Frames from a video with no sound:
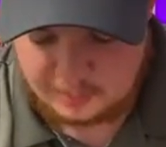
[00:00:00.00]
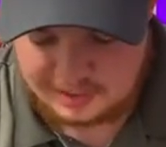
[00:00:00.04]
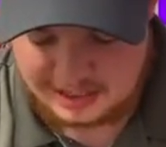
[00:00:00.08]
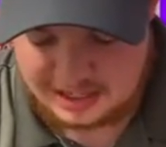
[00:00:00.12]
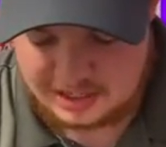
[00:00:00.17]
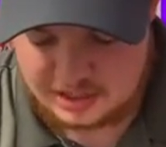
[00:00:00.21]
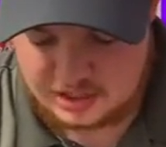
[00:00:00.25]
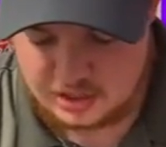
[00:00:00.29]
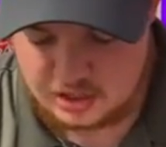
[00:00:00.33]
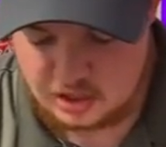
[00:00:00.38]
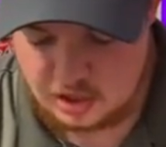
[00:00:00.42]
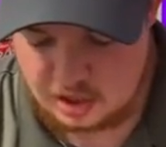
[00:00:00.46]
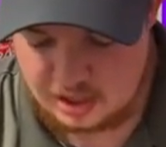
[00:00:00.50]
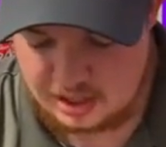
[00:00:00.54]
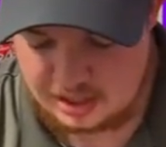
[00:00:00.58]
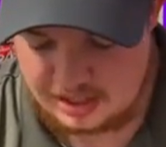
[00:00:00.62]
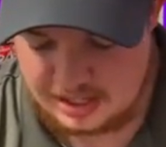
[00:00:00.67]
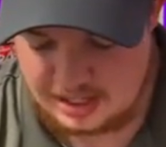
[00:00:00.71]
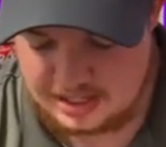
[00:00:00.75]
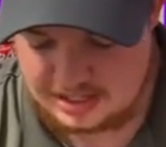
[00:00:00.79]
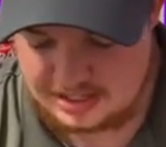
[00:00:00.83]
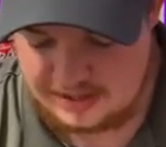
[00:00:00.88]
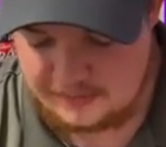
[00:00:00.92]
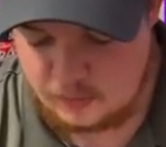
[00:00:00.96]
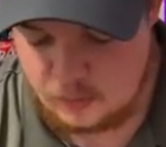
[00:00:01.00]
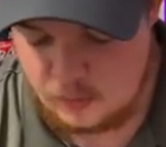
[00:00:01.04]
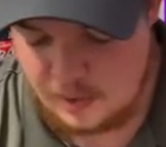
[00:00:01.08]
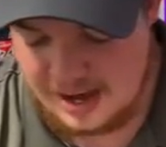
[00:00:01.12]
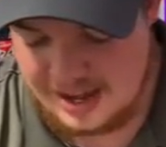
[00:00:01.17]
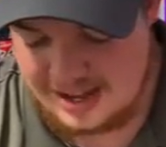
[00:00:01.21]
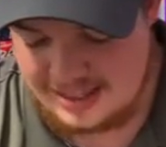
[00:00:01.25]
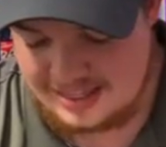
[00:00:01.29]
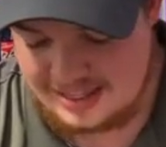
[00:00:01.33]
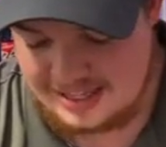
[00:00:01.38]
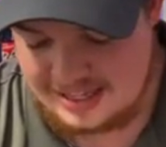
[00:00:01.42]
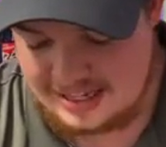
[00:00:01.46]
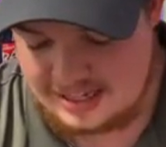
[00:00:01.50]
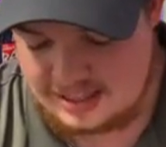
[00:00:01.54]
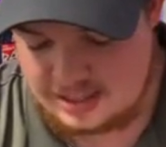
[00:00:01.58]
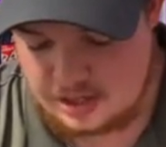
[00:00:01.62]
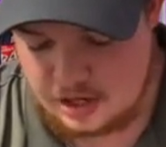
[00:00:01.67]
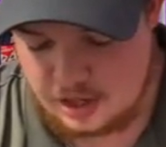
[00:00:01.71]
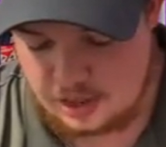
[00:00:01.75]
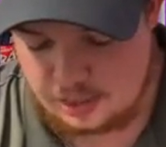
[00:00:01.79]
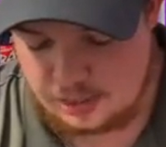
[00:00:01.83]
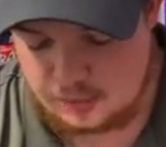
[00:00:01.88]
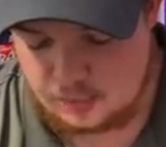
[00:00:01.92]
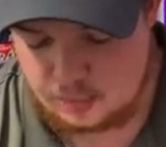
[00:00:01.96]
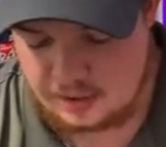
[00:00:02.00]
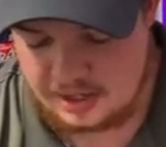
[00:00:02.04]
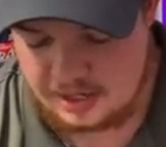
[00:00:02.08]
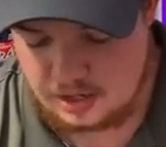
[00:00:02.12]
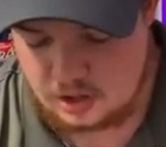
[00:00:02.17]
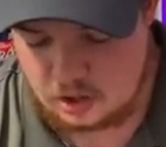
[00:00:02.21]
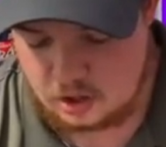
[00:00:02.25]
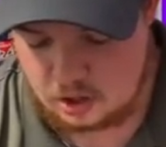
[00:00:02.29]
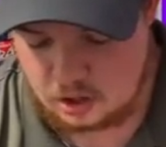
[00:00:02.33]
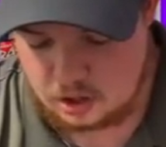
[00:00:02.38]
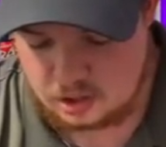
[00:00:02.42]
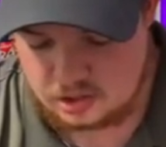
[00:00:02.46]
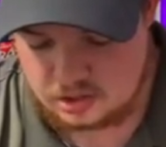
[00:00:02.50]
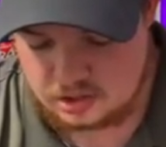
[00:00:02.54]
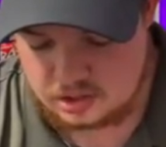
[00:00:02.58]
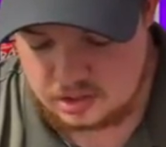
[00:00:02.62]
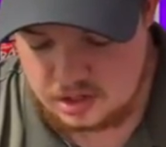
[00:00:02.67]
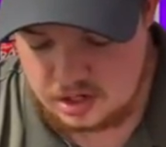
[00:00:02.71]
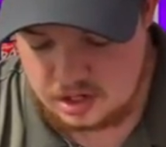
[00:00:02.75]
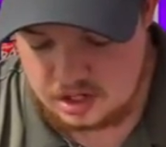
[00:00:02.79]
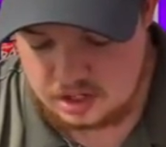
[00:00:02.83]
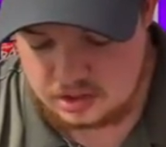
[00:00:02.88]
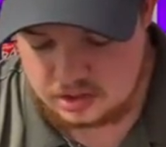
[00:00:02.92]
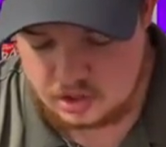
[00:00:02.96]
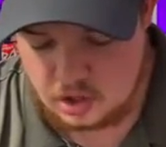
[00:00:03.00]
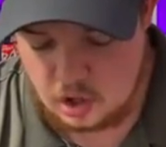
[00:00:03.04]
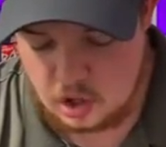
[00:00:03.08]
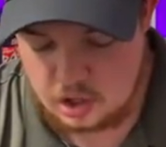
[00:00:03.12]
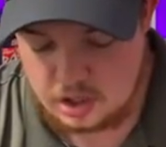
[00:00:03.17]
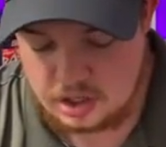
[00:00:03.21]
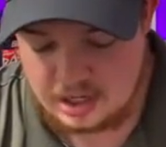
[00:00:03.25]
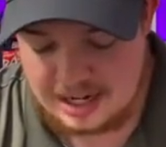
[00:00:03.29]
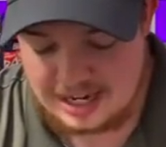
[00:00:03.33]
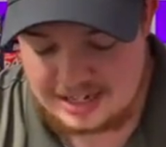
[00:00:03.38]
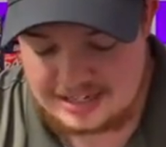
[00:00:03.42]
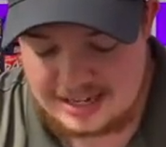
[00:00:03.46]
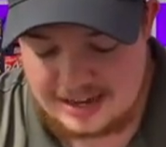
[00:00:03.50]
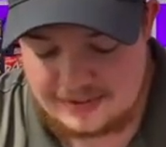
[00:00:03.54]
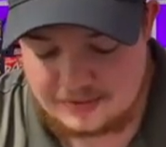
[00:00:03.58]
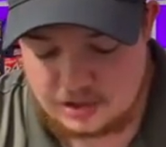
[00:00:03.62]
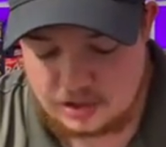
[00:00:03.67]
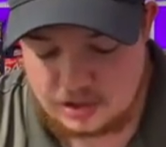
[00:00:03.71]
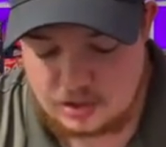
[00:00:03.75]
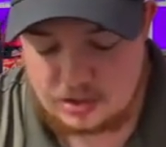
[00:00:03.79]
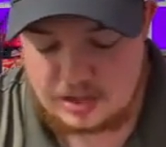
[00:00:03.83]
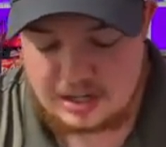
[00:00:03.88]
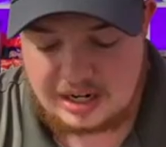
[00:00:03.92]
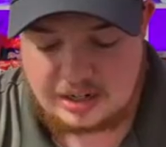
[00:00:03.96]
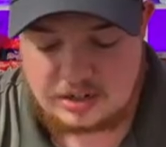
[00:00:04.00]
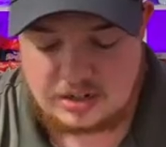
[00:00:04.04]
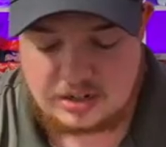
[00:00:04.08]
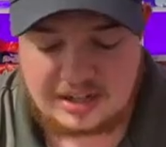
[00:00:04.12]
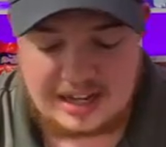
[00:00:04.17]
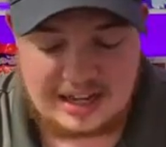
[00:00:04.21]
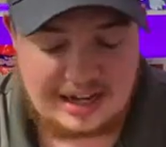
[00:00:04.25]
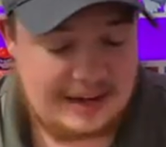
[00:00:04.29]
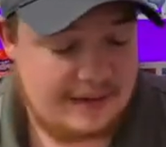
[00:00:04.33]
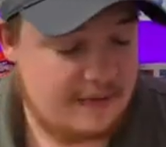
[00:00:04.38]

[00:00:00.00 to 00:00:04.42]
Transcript: we get started let's give away these three cards so all you guys have to do to enter that